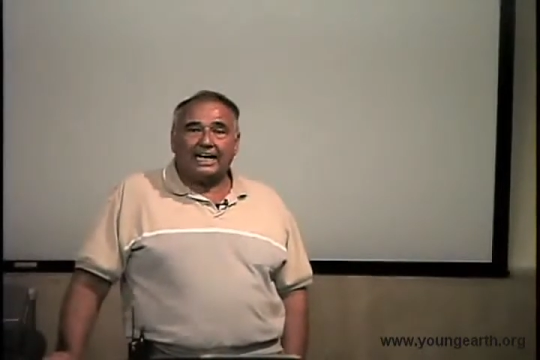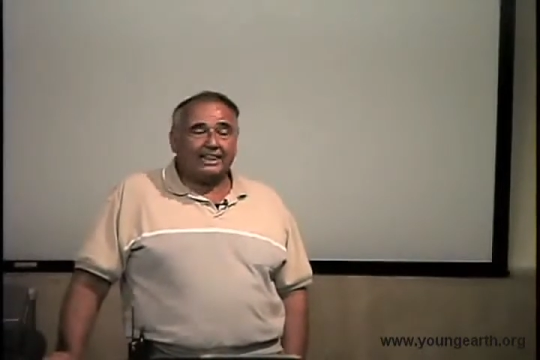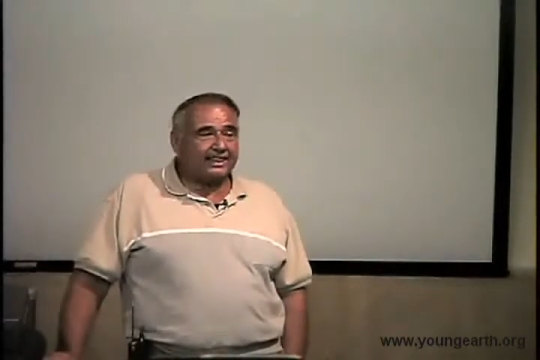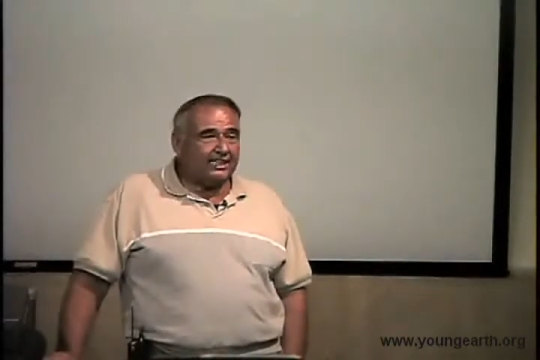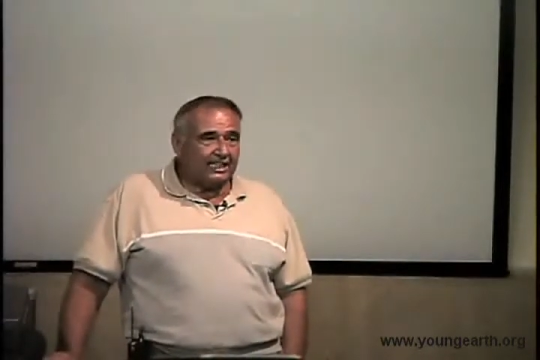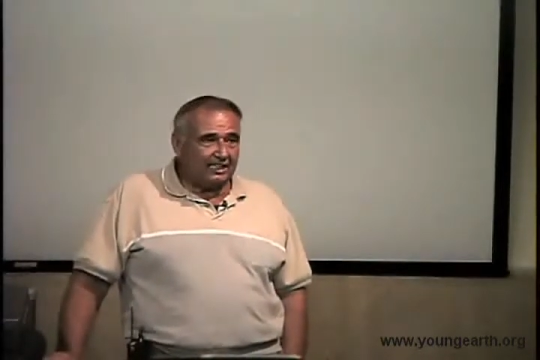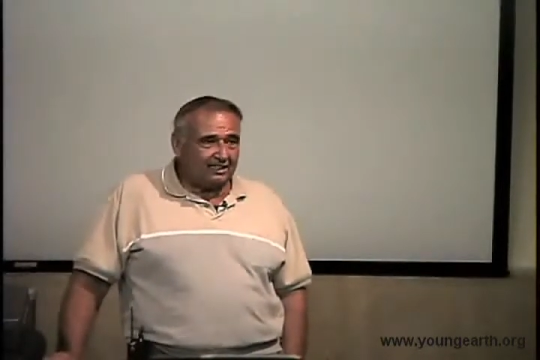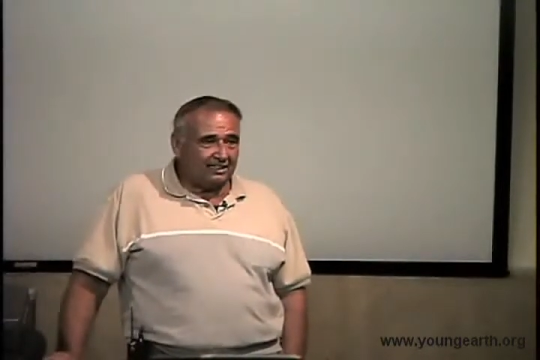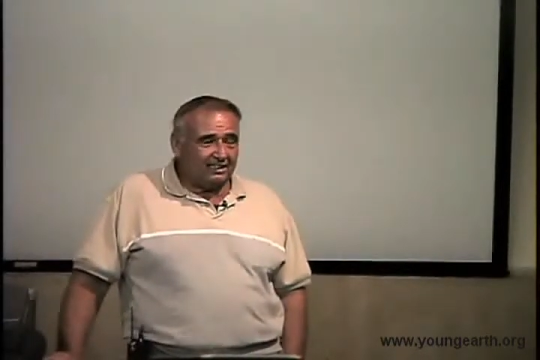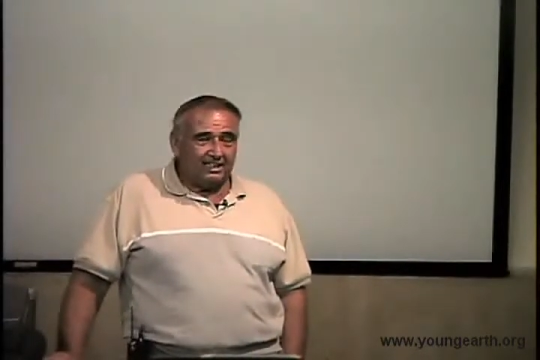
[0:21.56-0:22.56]
I think,
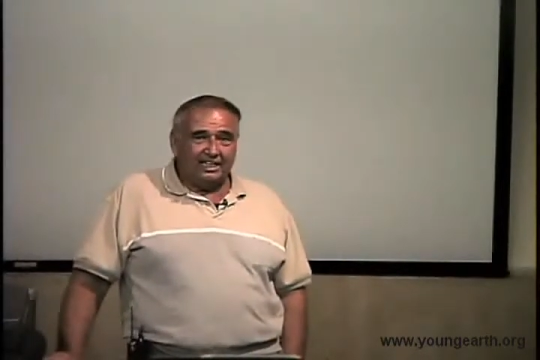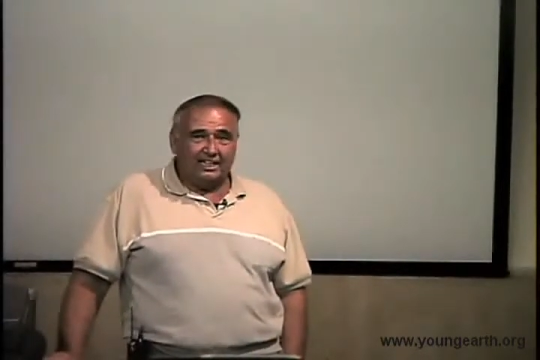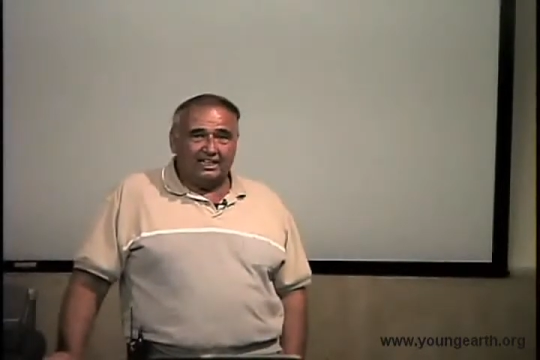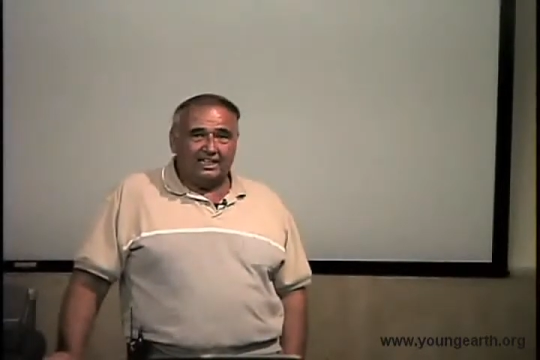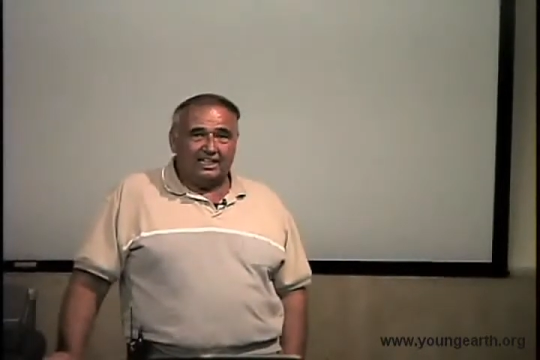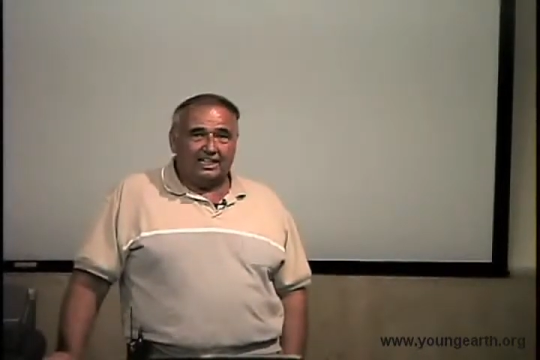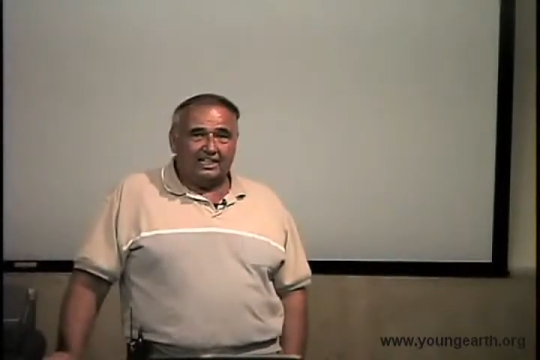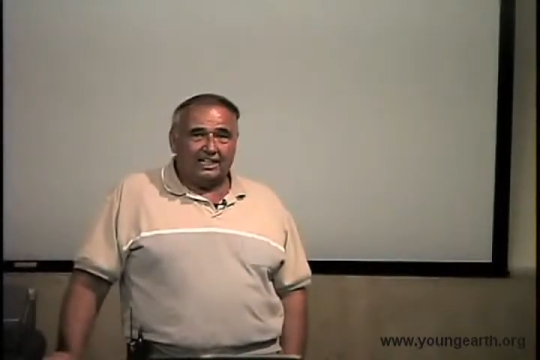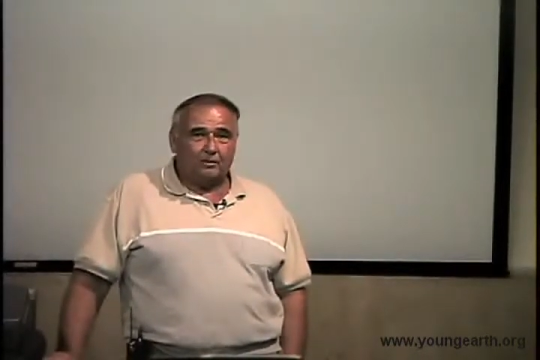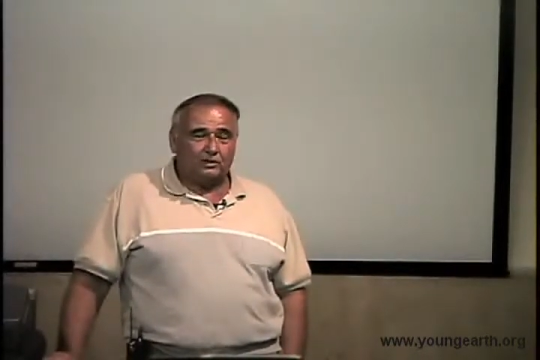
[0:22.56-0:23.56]
and
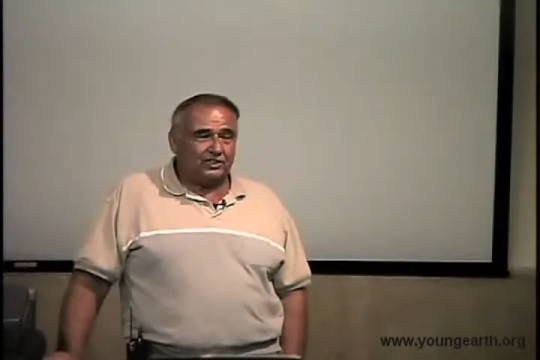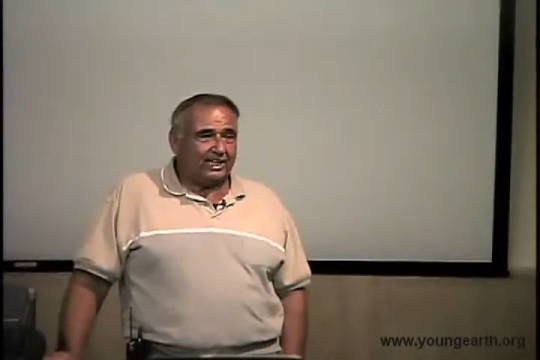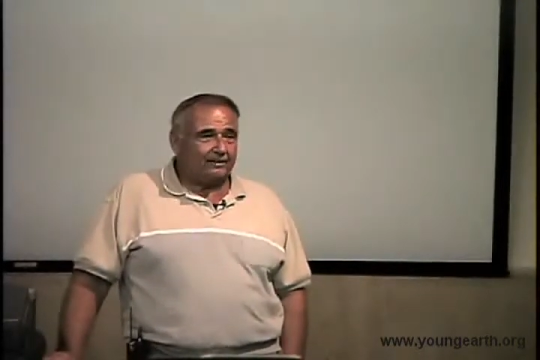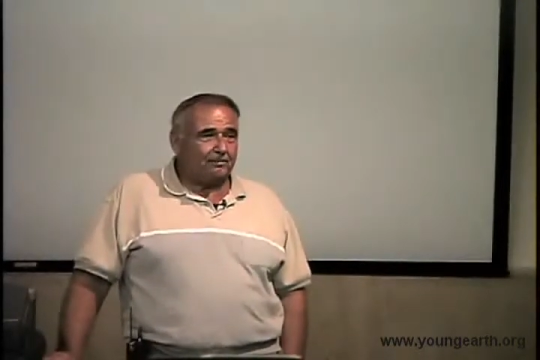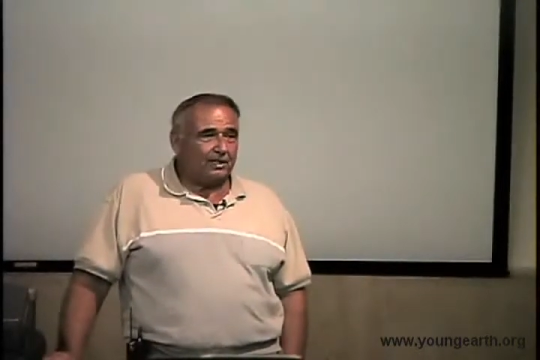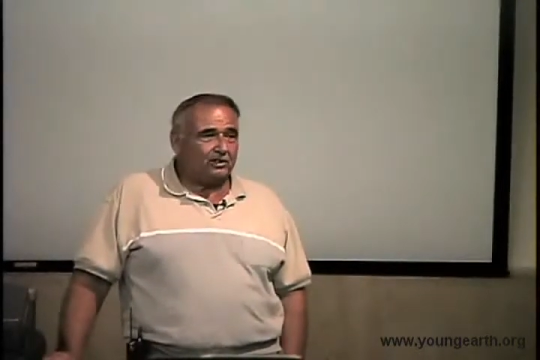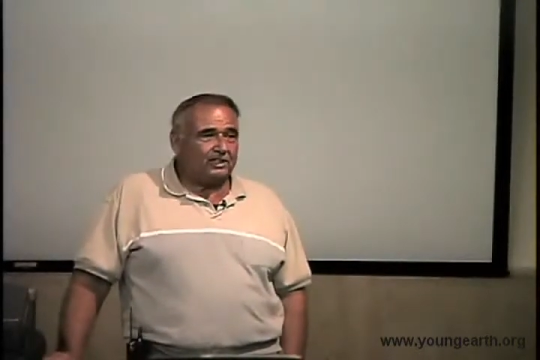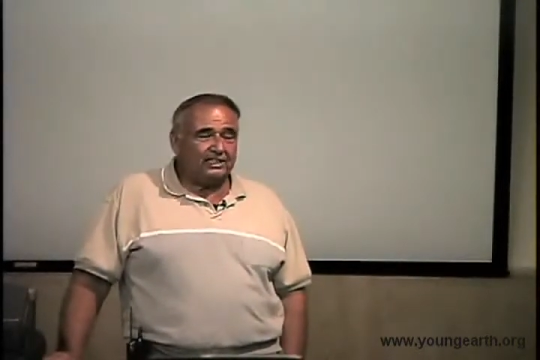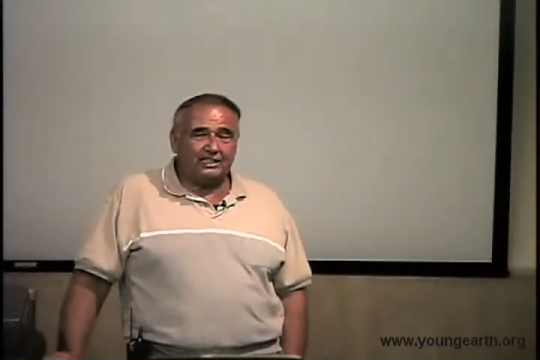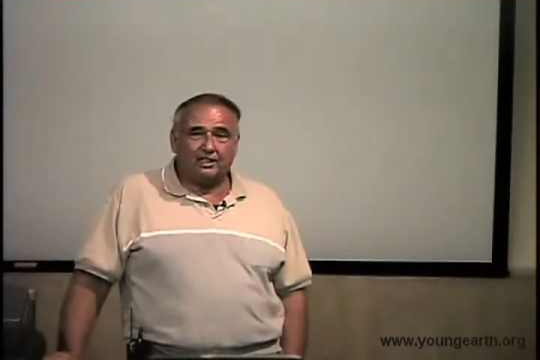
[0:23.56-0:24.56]
I wish I had better
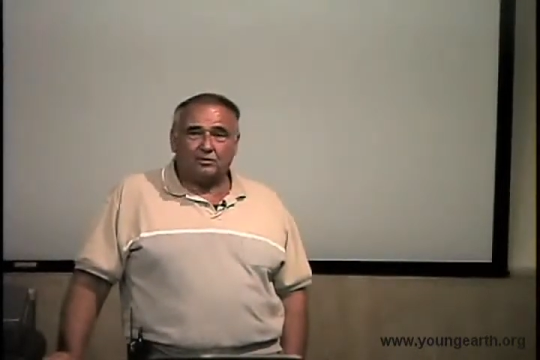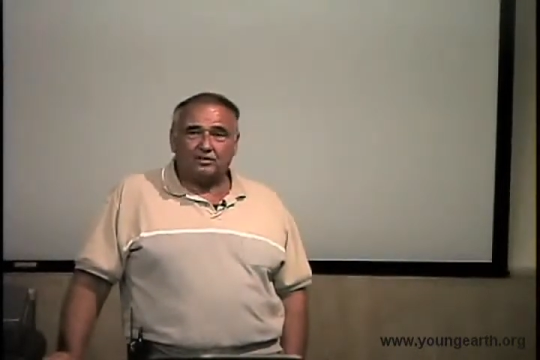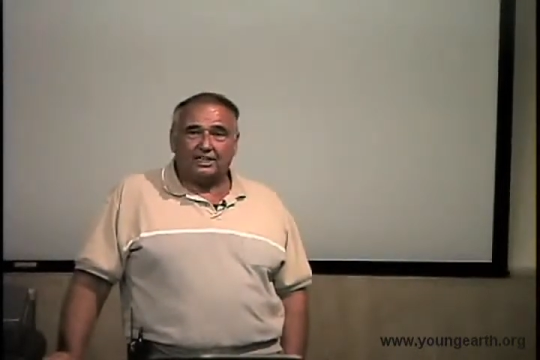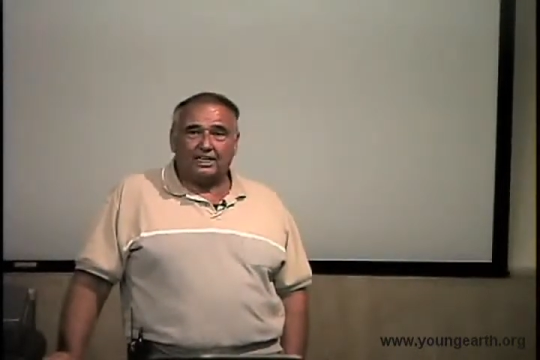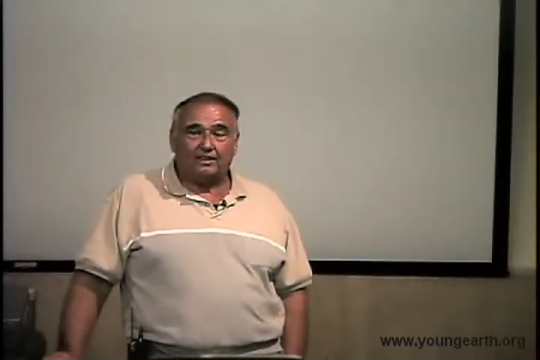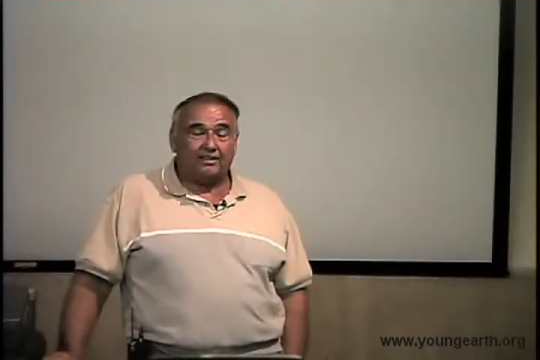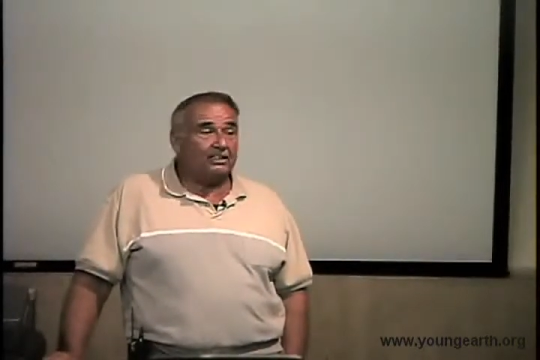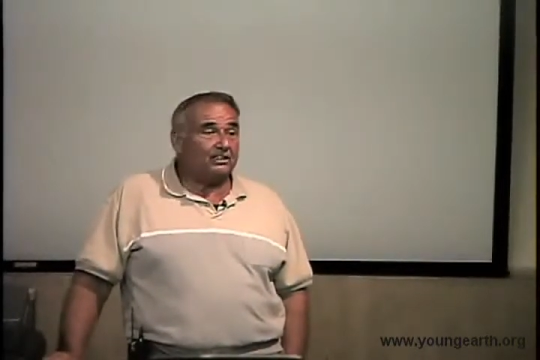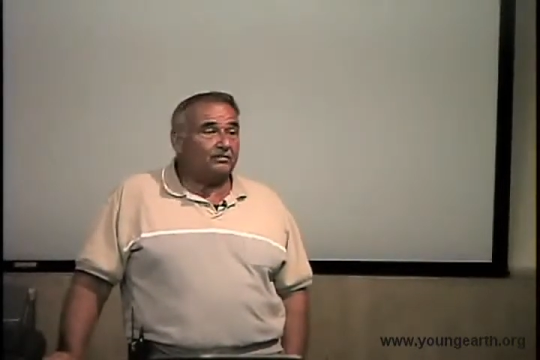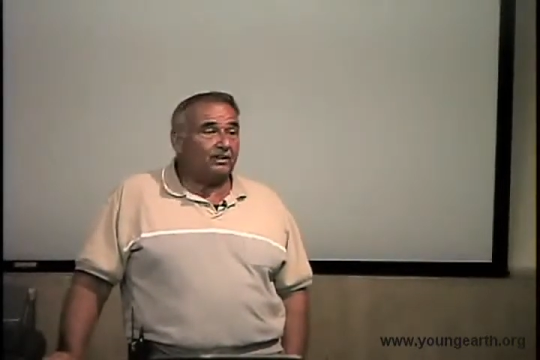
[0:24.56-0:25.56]
detail for that, I think
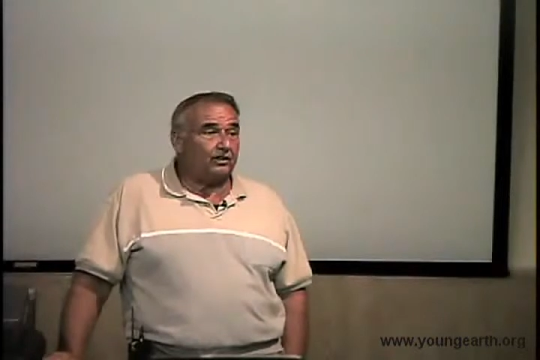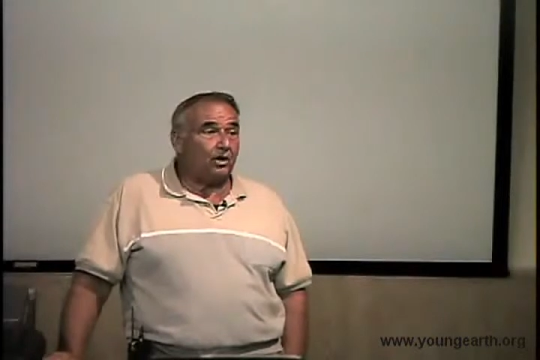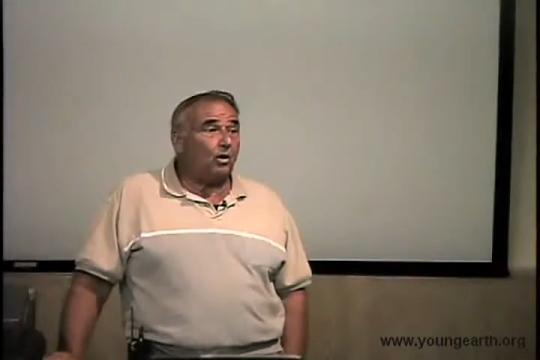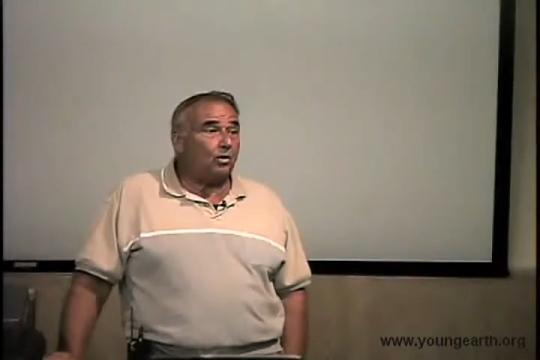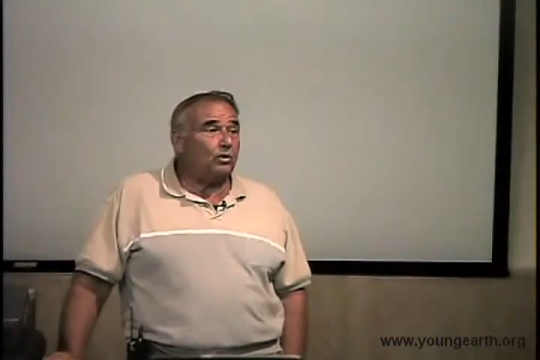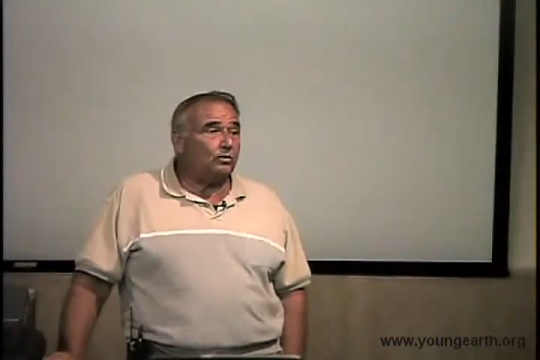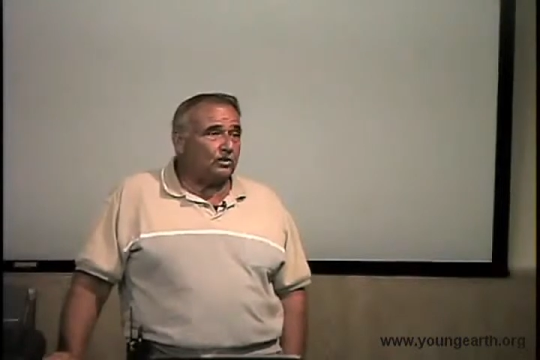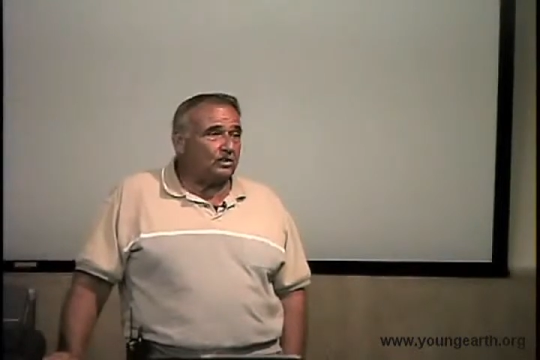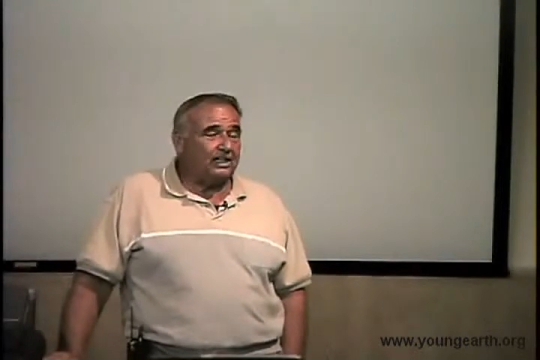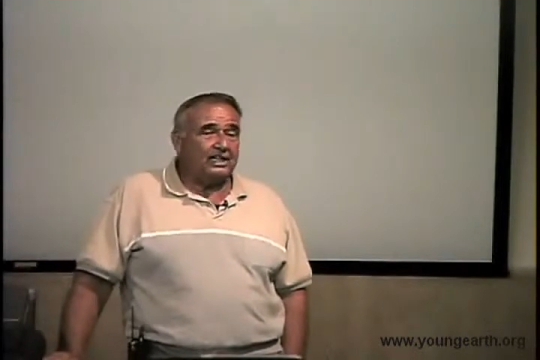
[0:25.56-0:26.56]
they're found all over,